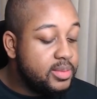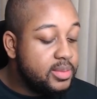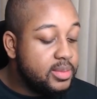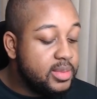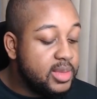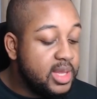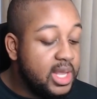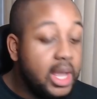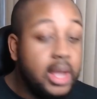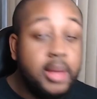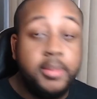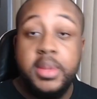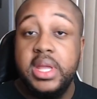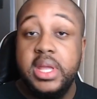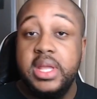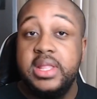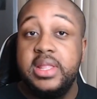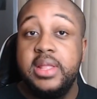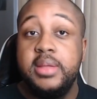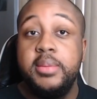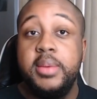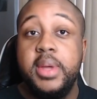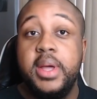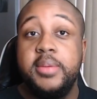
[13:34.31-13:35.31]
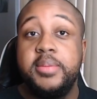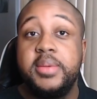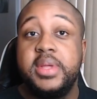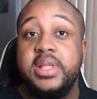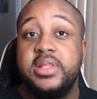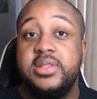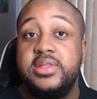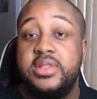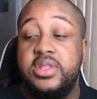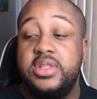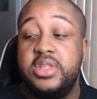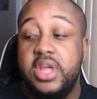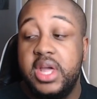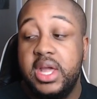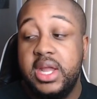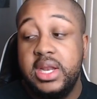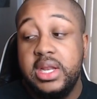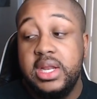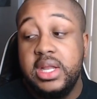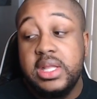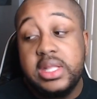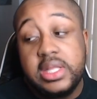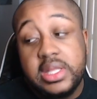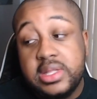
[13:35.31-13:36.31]
I made them up because
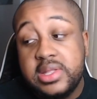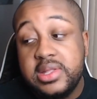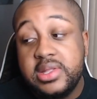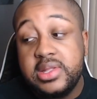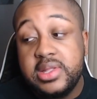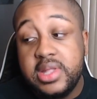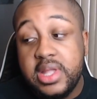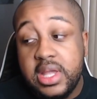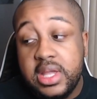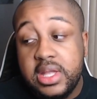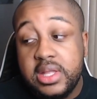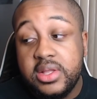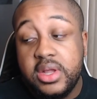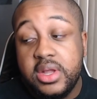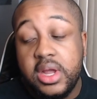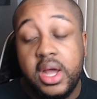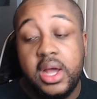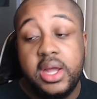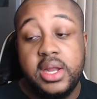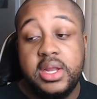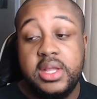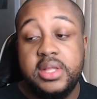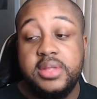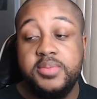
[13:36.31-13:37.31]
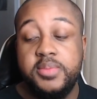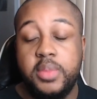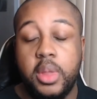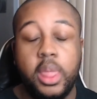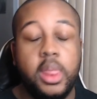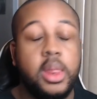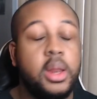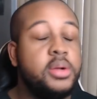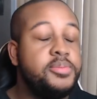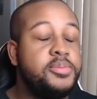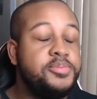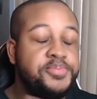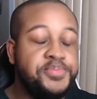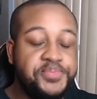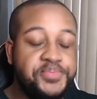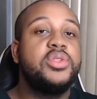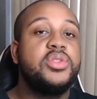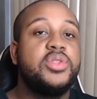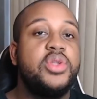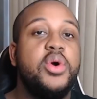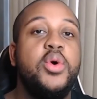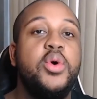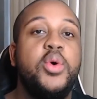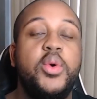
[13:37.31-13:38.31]
Janet need to sit. Uh, need to,
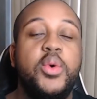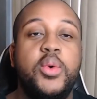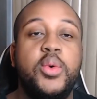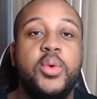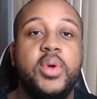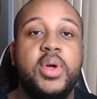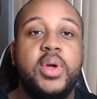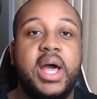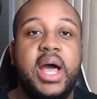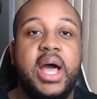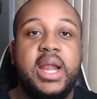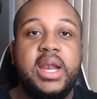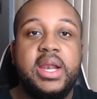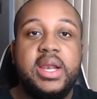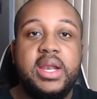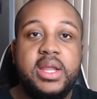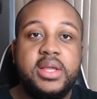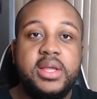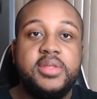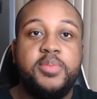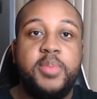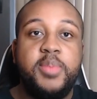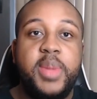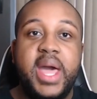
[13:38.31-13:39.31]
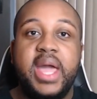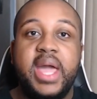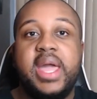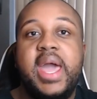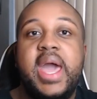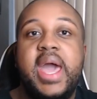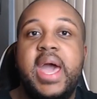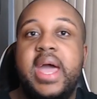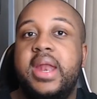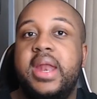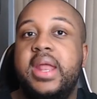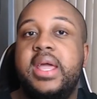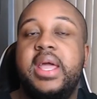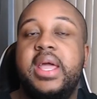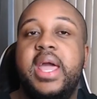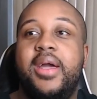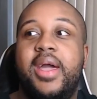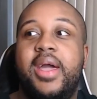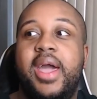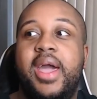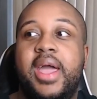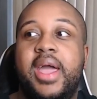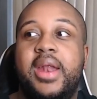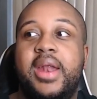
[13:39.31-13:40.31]
so I look back at it,
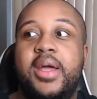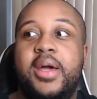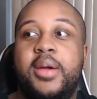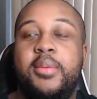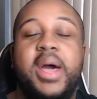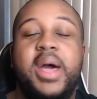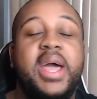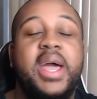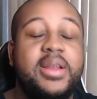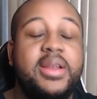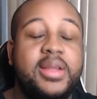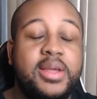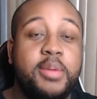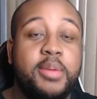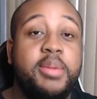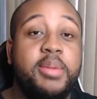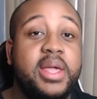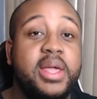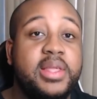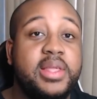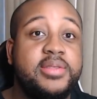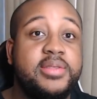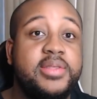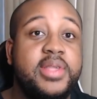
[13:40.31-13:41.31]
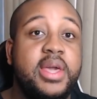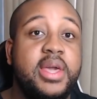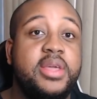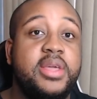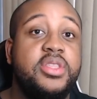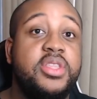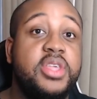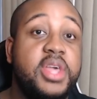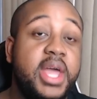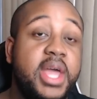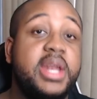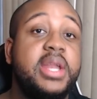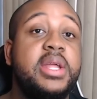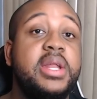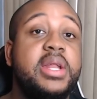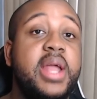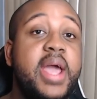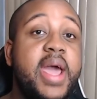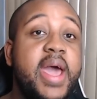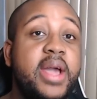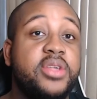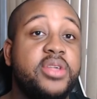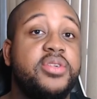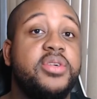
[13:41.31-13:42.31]
and um, I had to come back and say it. Janet
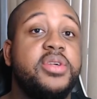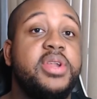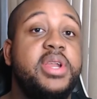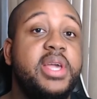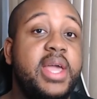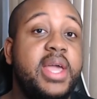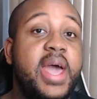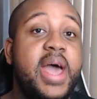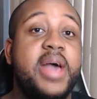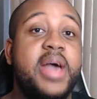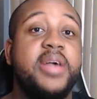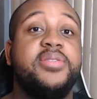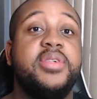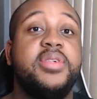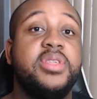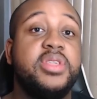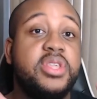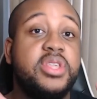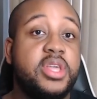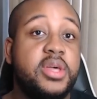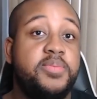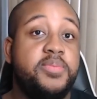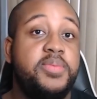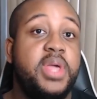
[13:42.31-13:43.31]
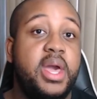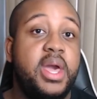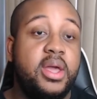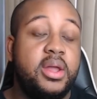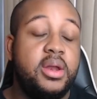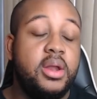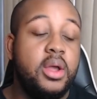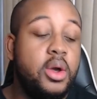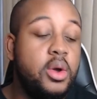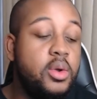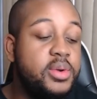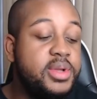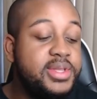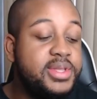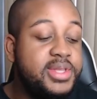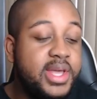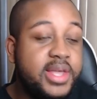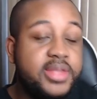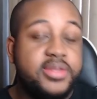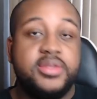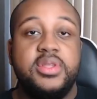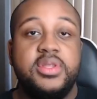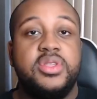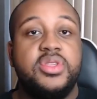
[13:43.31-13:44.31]
actually hasn't shipped yet. Only
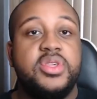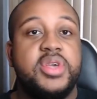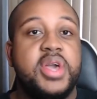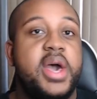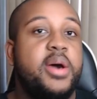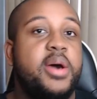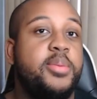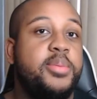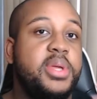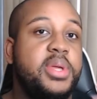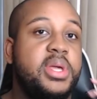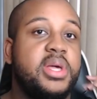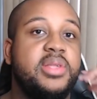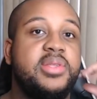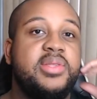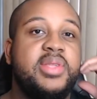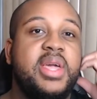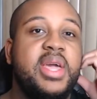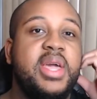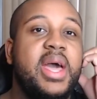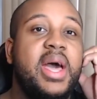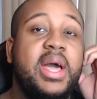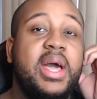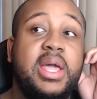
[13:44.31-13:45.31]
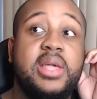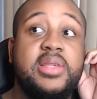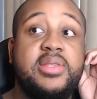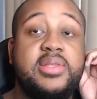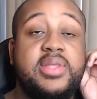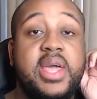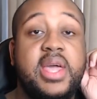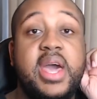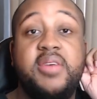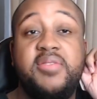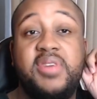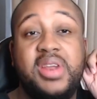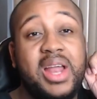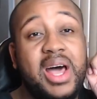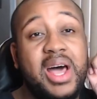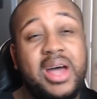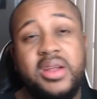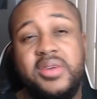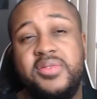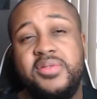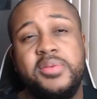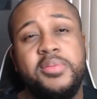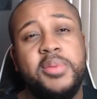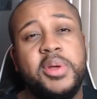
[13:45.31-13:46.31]
Destiny's Child because they, I guess they have a
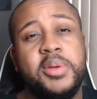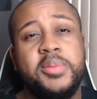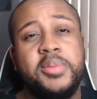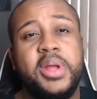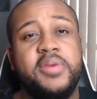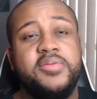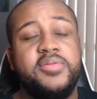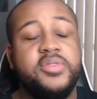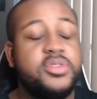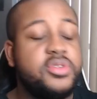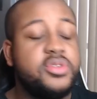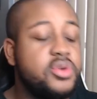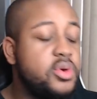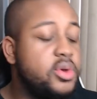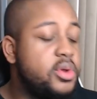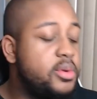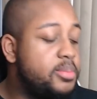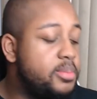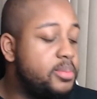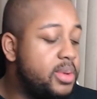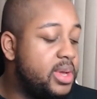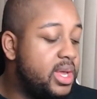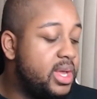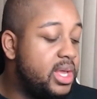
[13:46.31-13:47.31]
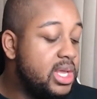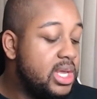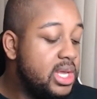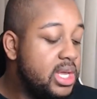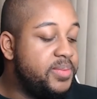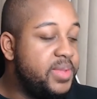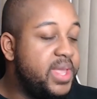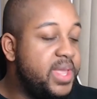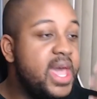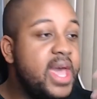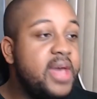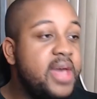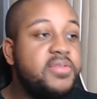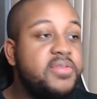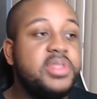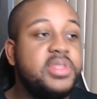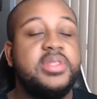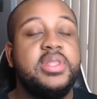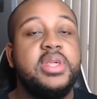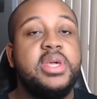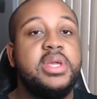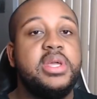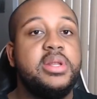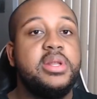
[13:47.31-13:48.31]
lot of them. I'm not for sure, but they haven't
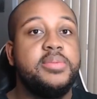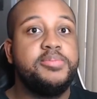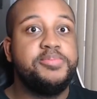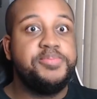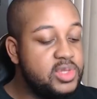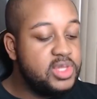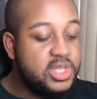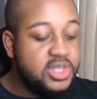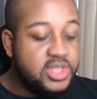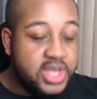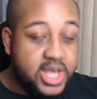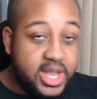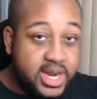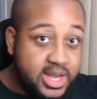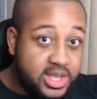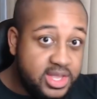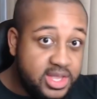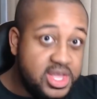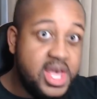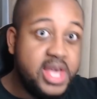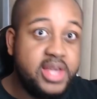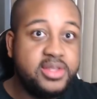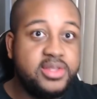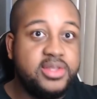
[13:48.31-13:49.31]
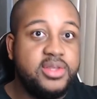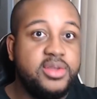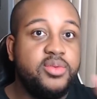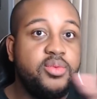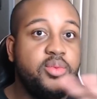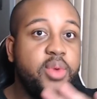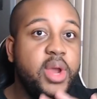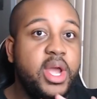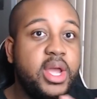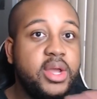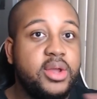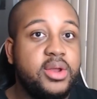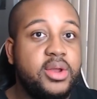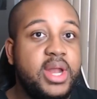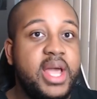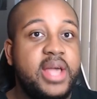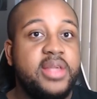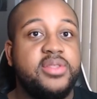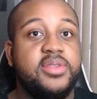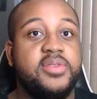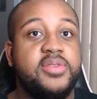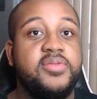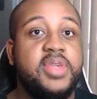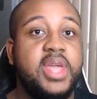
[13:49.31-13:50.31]
said Janet Jackson record
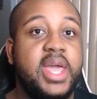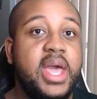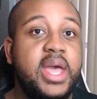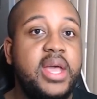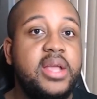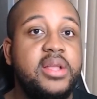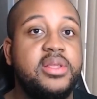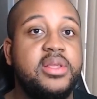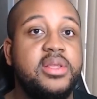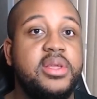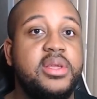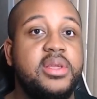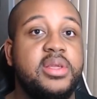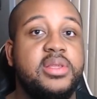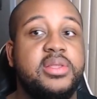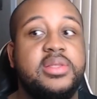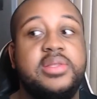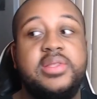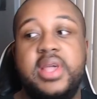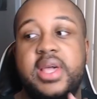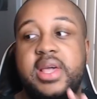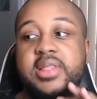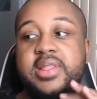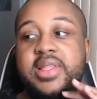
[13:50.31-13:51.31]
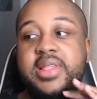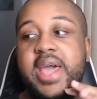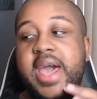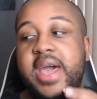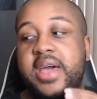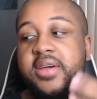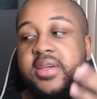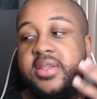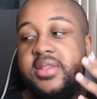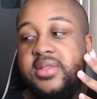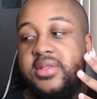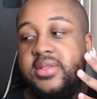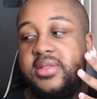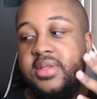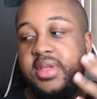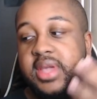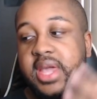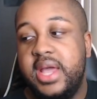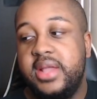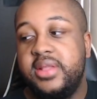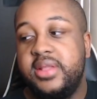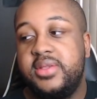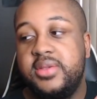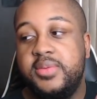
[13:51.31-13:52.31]
as of yet it says has
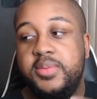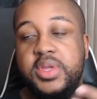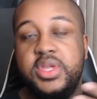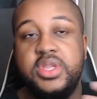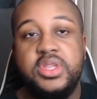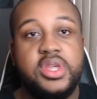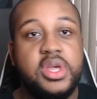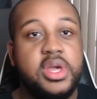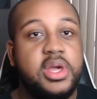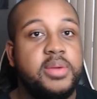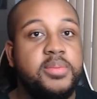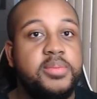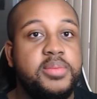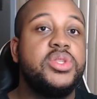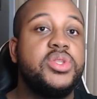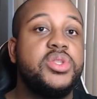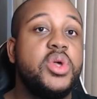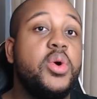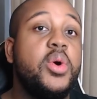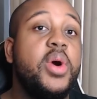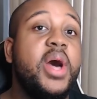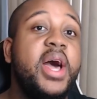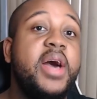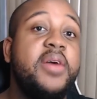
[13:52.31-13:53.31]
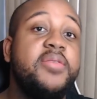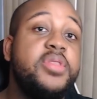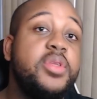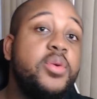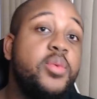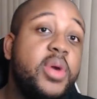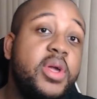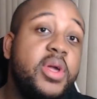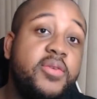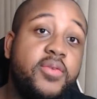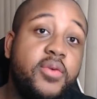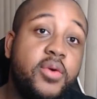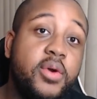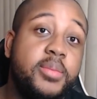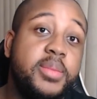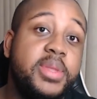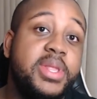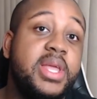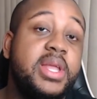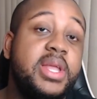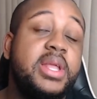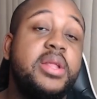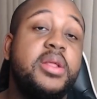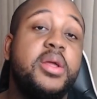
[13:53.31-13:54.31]
yet to be shipped. Oh, I have to wait for it, but
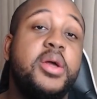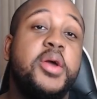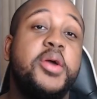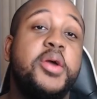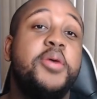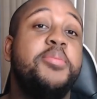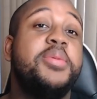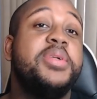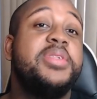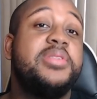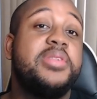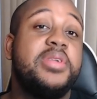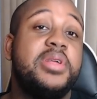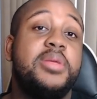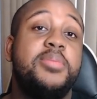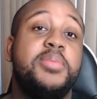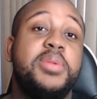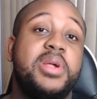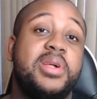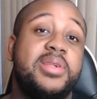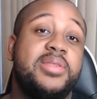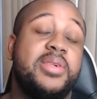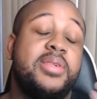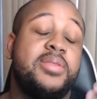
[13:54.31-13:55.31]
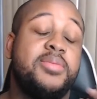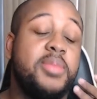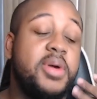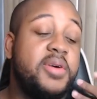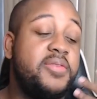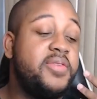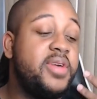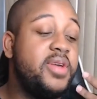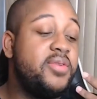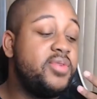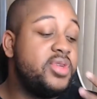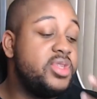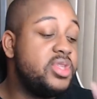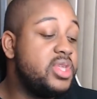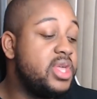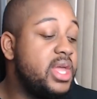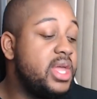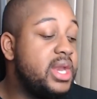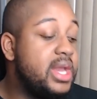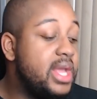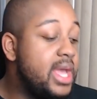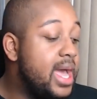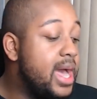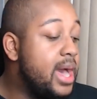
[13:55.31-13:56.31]
they need to hurry up and send it because it's my favorite
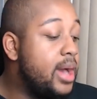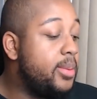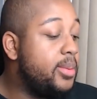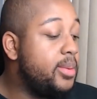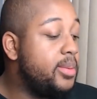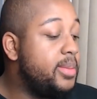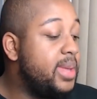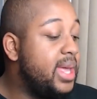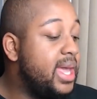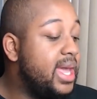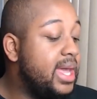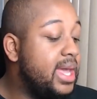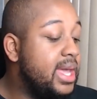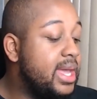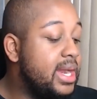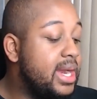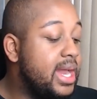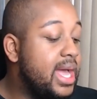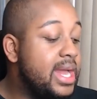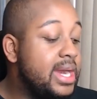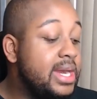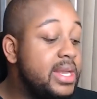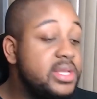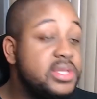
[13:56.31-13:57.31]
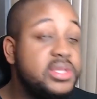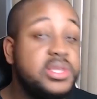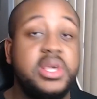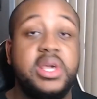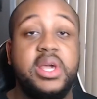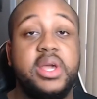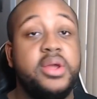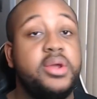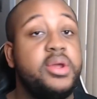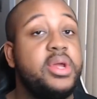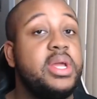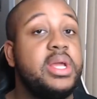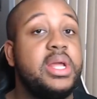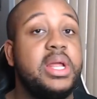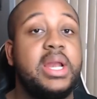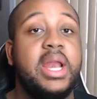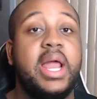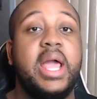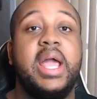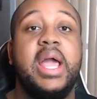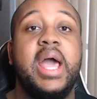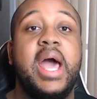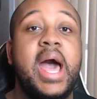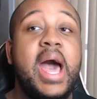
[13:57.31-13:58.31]
Janet album and I need to hear it.
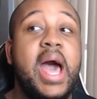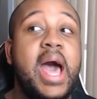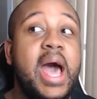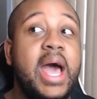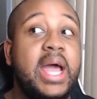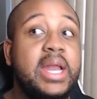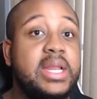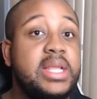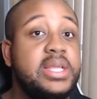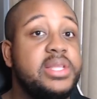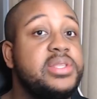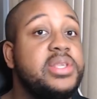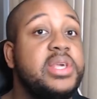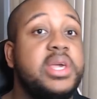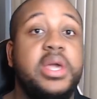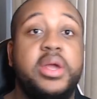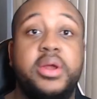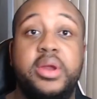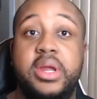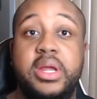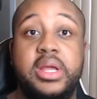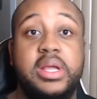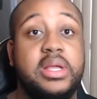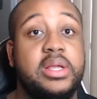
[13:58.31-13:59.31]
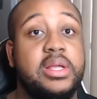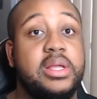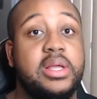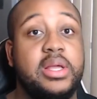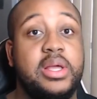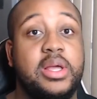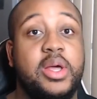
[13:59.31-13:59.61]
Like, I need to hear it.